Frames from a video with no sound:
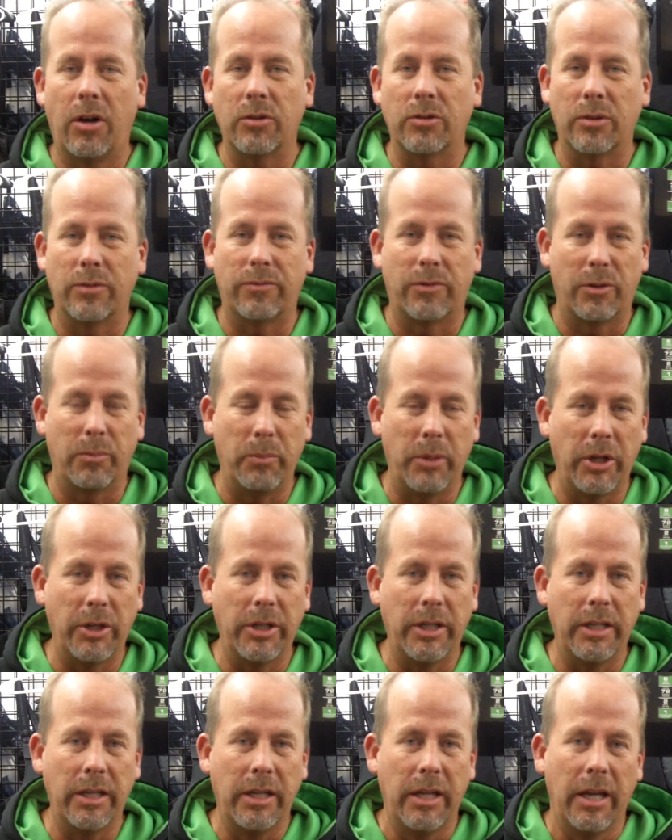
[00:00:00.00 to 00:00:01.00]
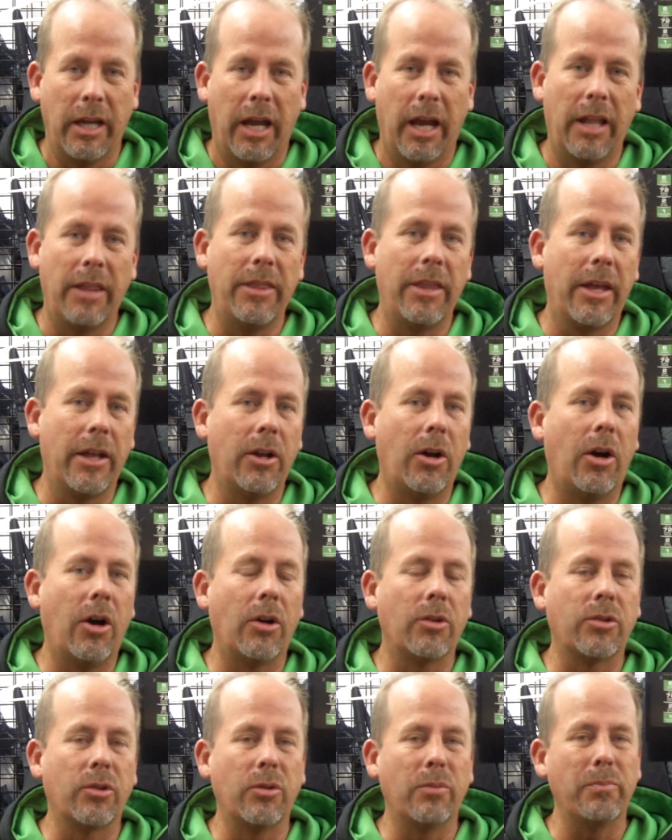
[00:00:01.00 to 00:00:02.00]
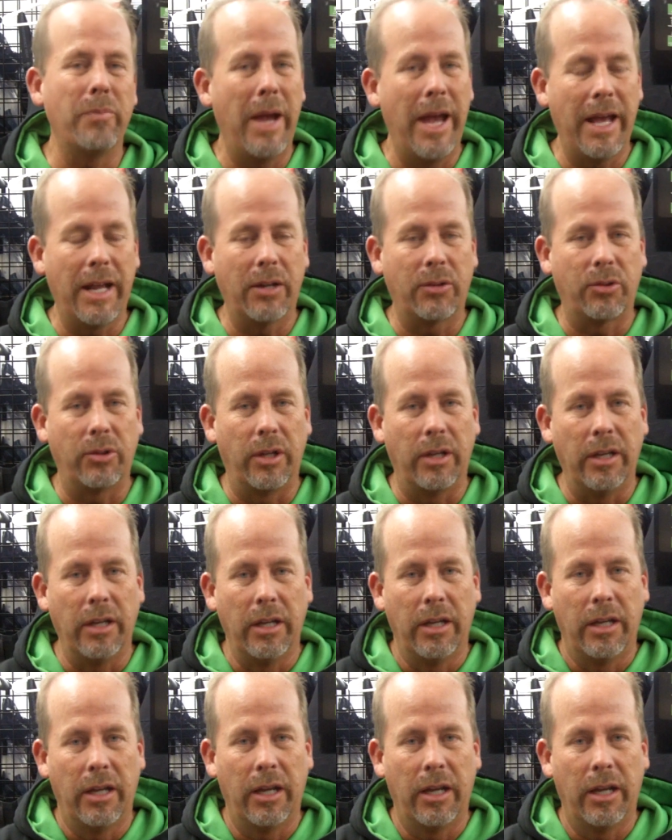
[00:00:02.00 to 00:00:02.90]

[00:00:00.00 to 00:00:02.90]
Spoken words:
also Vermilion, and then also Madison.